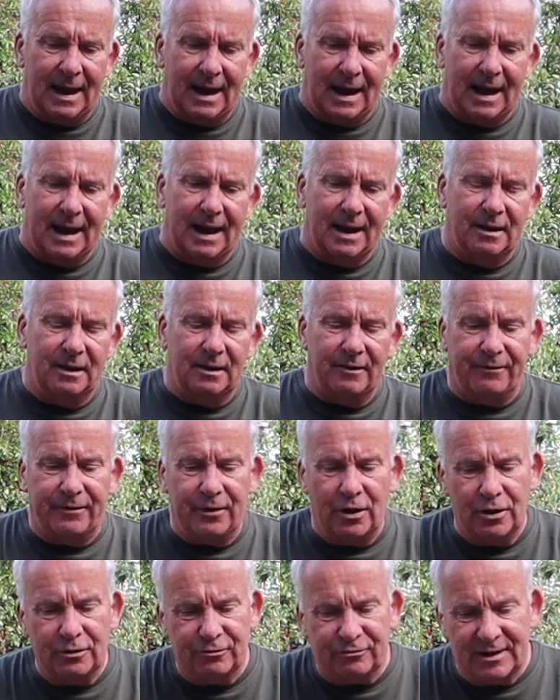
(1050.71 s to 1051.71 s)
And the
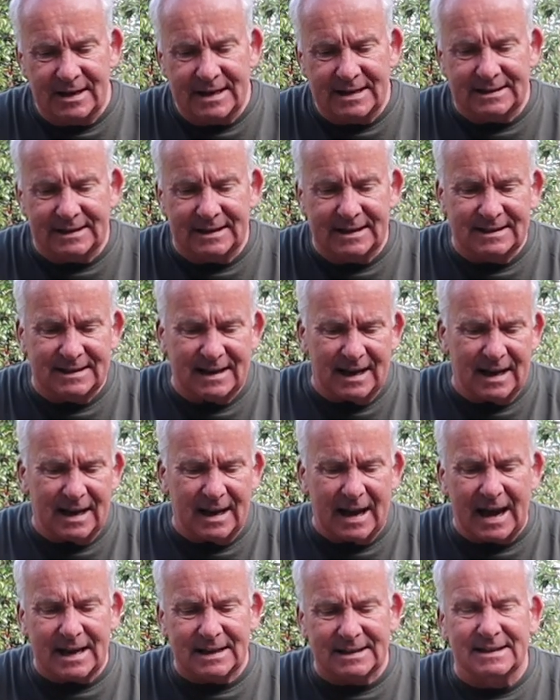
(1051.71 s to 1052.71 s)
third reason is it
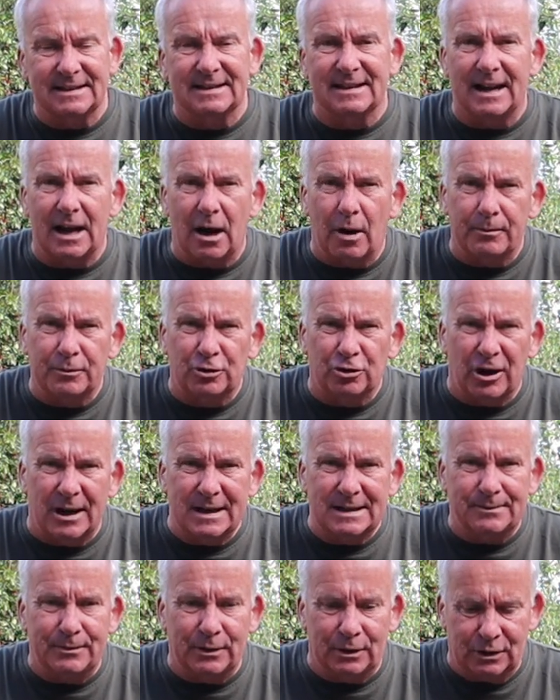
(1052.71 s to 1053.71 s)
acts as an up
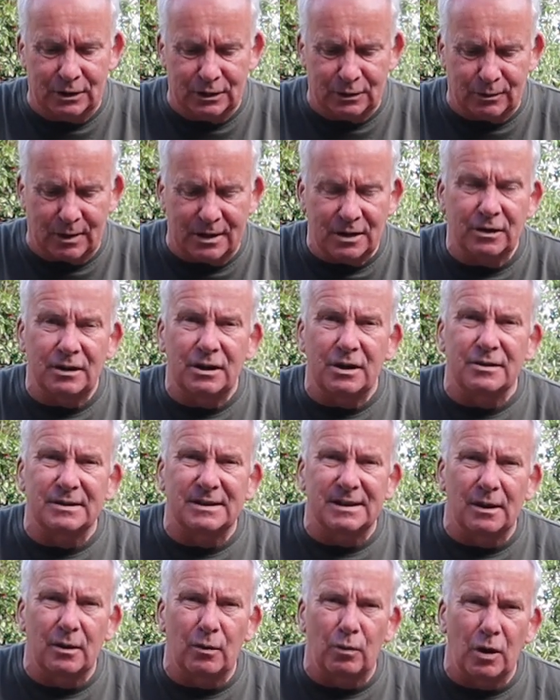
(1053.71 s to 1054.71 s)
trace, because when you're
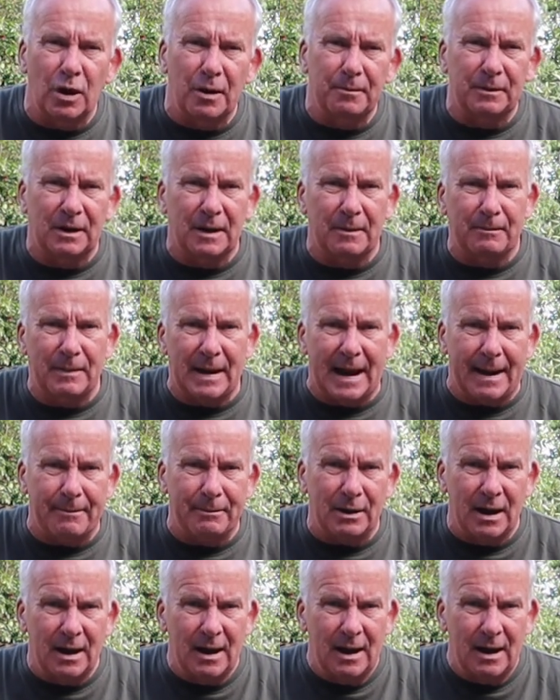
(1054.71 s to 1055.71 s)
using the worm kebab,